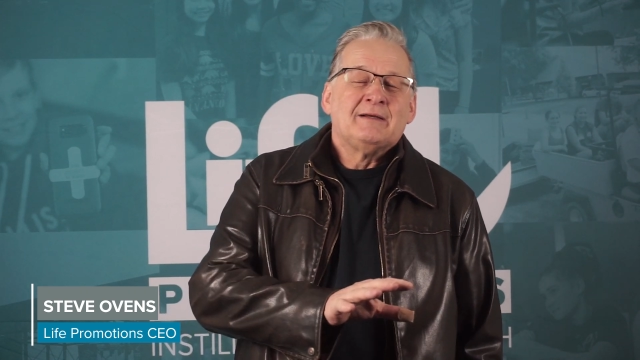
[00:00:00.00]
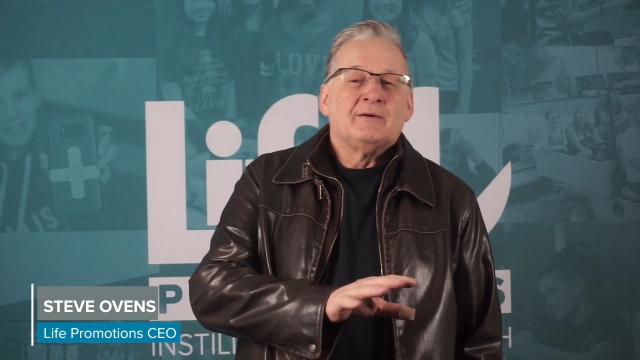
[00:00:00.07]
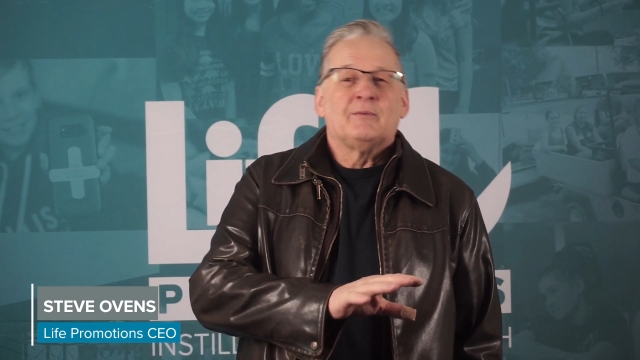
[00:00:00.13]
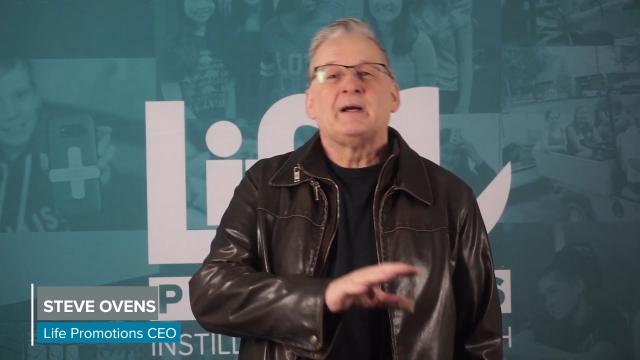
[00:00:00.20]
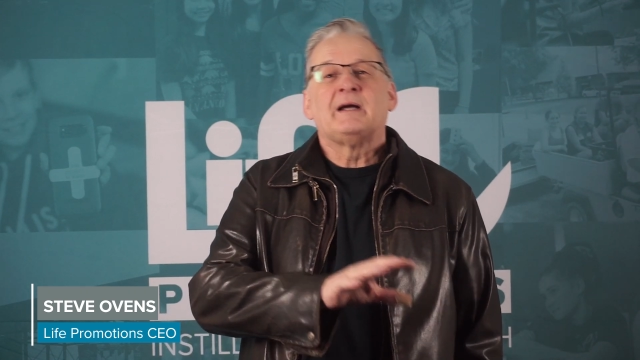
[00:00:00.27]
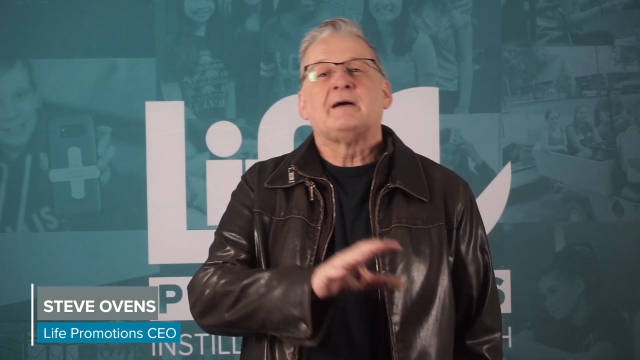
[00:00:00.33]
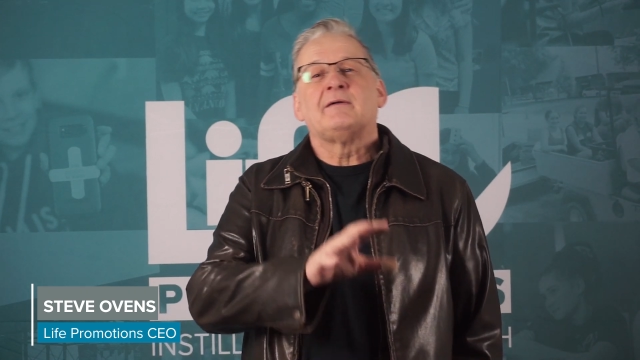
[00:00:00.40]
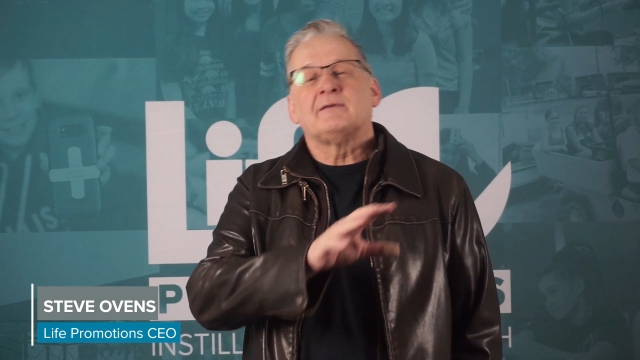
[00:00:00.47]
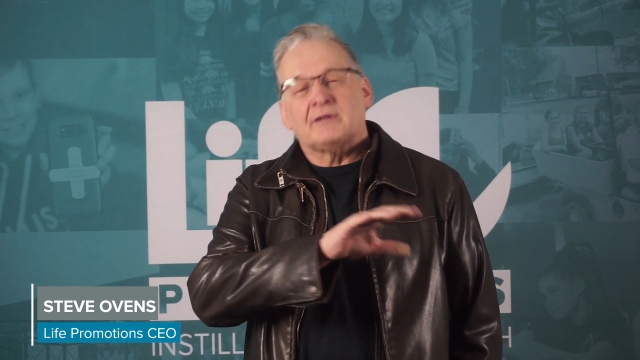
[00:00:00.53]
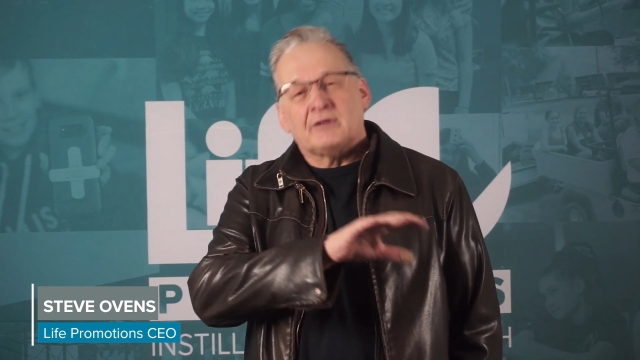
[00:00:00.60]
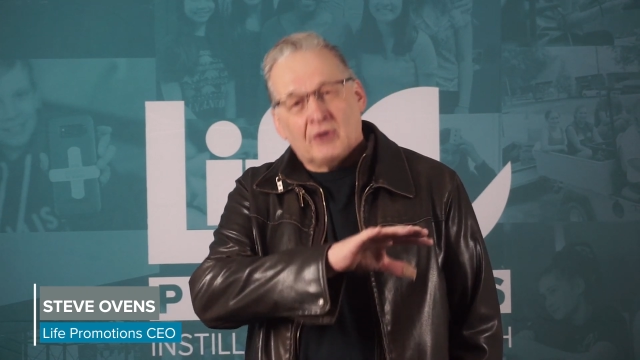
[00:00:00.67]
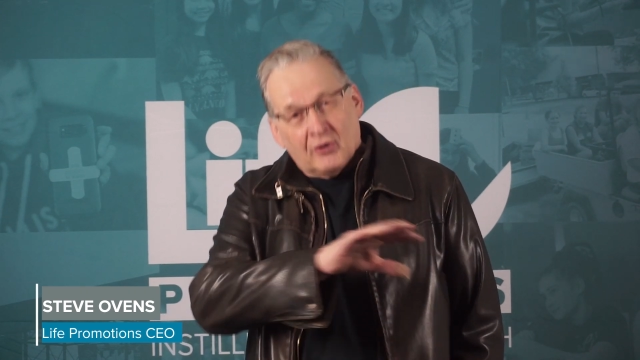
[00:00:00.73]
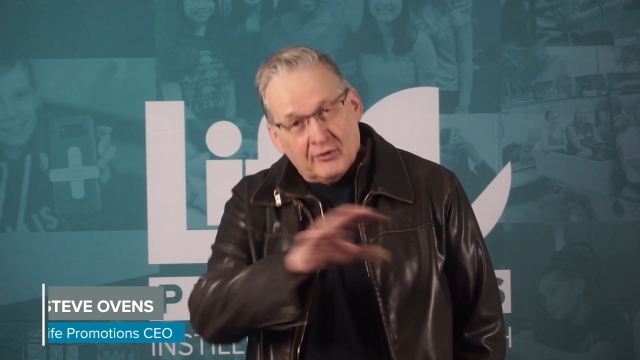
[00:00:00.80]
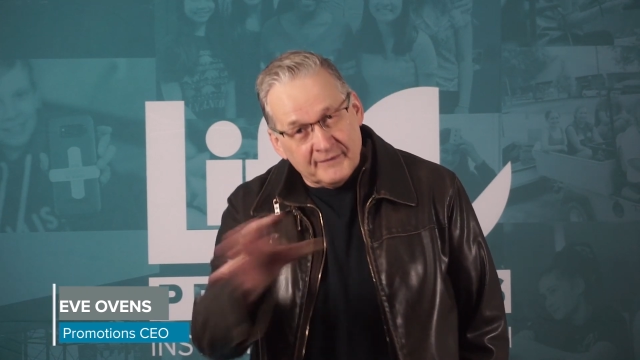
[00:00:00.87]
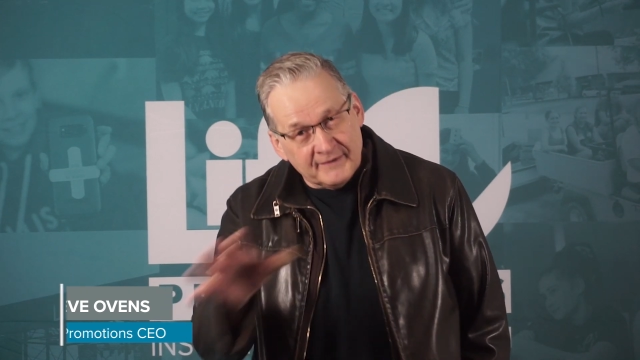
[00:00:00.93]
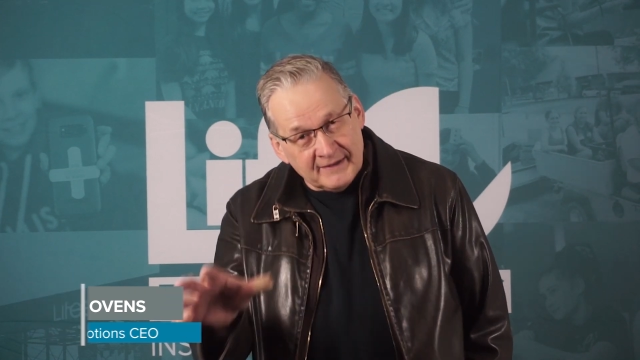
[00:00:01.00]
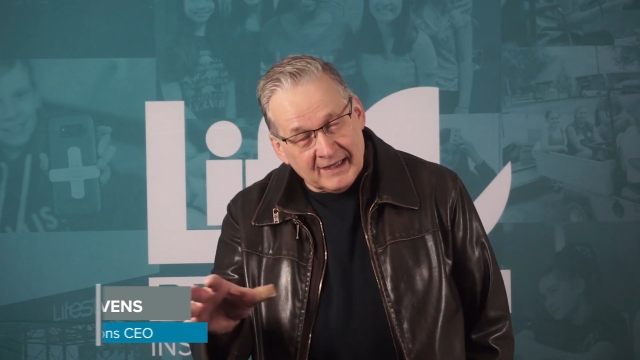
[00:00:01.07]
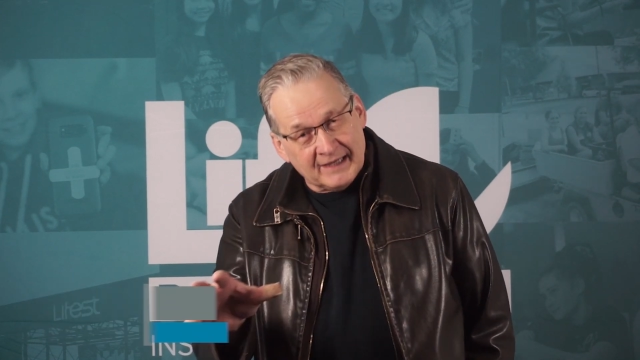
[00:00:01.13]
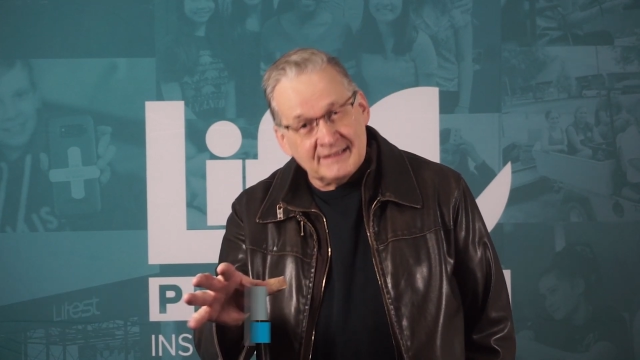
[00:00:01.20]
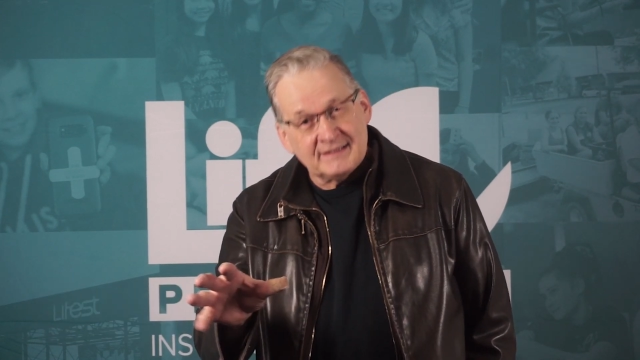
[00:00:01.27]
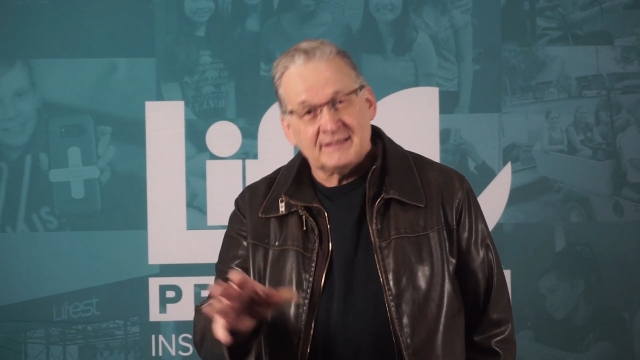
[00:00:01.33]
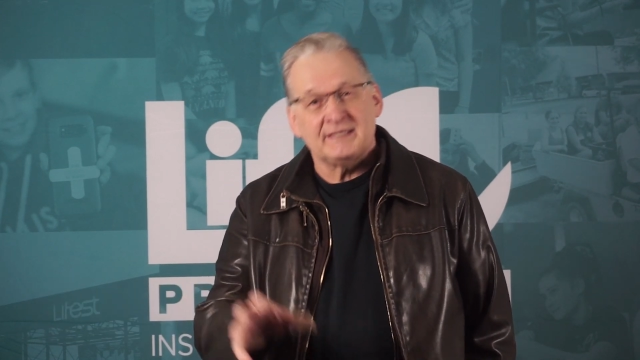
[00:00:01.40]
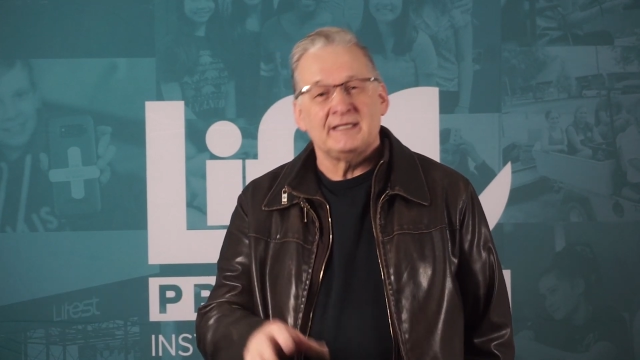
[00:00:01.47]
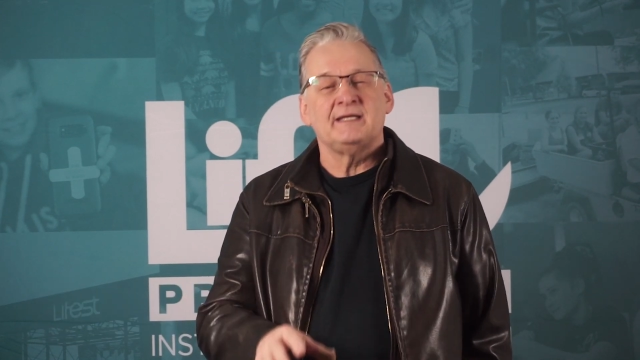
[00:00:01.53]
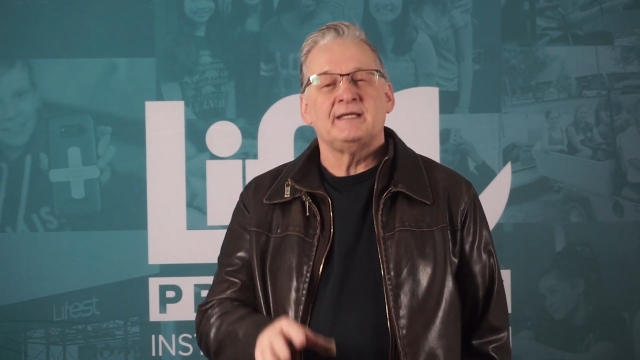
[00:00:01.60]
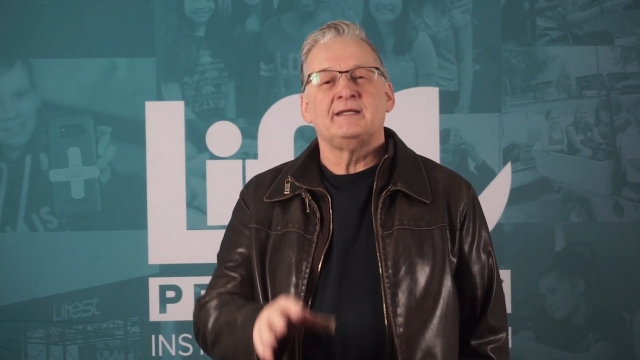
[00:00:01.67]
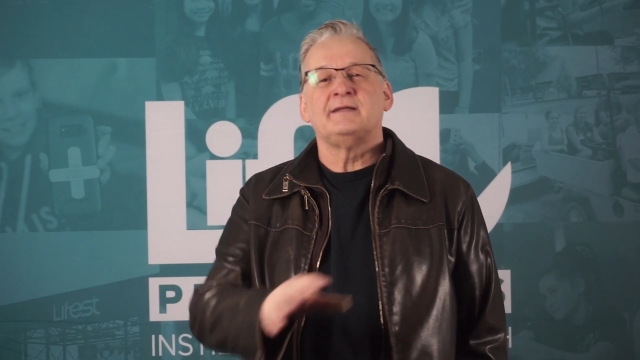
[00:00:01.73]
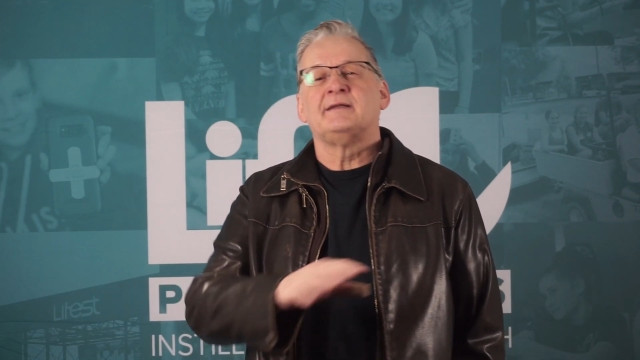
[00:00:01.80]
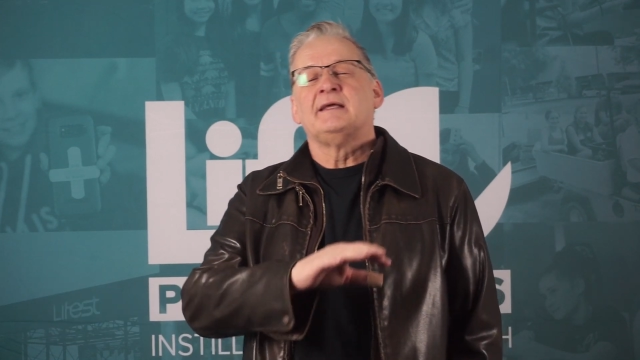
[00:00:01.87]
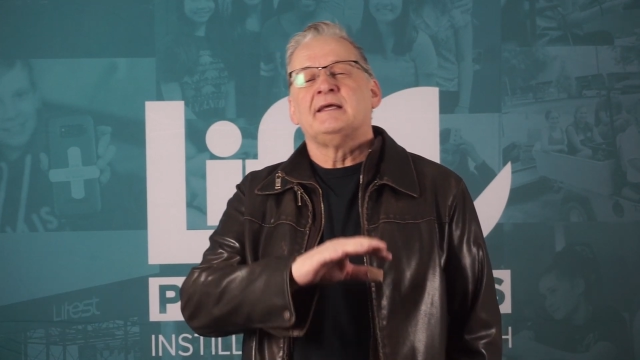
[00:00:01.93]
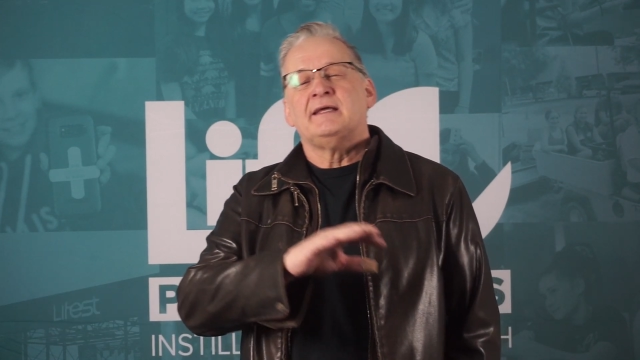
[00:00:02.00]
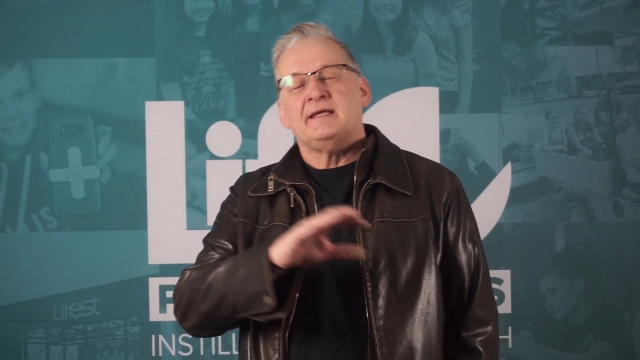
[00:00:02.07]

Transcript: well, COVID-19,